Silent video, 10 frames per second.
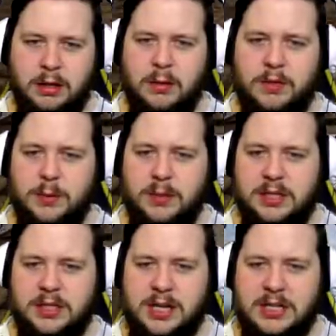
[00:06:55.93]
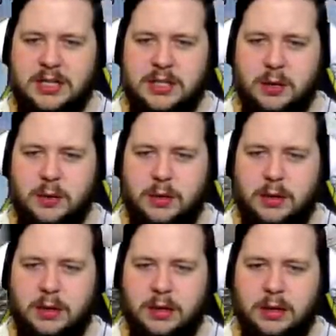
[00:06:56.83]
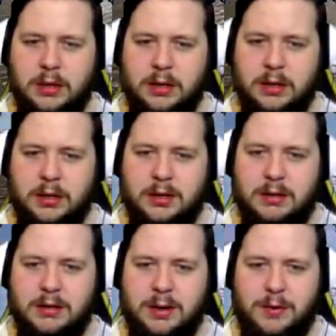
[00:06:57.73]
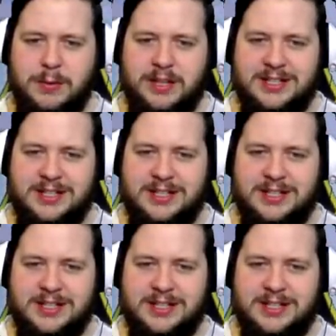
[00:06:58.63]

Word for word: What's with the stasis zone? I want to be in